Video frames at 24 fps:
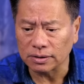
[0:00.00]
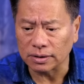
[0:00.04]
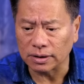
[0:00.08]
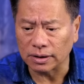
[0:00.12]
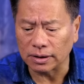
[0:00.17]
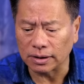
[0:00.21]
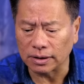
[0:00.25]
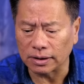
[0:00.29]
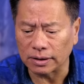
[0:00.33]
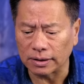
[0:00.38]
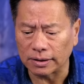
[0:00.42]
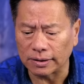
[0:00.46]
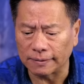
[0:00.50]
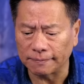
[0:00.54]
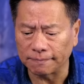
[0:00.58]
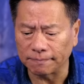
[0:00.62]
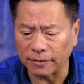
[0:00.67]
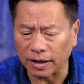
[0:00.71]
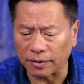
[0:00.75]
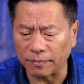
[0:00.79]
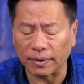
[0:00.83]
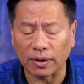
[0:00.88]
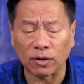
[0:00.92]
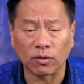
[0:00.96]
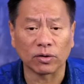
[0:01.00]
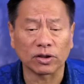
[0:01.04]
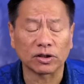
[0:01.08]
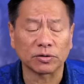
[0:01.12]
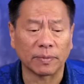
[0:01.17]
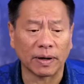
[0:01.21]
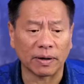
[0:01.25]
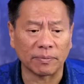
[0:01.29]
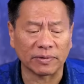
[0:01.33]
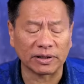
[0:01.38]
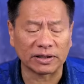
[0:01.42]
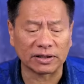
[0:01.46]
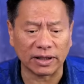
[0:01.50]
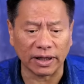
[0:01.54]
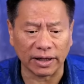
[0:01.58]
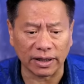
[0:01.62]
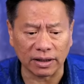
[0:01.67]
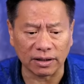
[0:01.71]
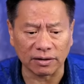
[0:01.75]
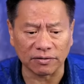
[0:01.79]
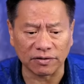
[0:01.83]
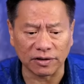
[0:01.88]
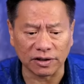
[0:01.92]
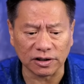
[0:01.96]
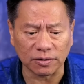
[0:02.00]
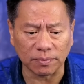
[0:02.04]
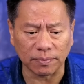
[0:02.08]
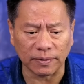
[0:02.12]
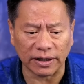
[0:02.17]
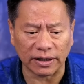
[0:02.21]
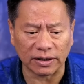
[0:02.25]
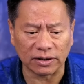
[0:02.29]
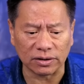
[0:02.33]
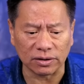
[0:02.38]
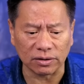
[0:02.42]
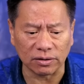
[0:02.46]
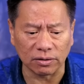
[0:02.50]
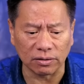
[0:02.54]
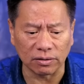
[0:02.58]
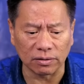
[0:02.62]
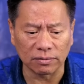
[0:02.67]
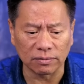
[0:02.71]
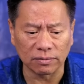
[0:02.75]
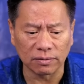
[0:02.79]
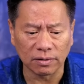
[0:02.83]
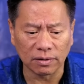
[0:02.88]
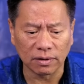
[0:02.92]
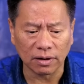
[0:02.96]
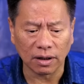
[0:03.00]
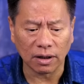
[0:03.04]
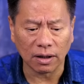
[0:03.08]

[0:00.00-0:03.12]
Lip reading: Maybe it was my mistake in the first place. So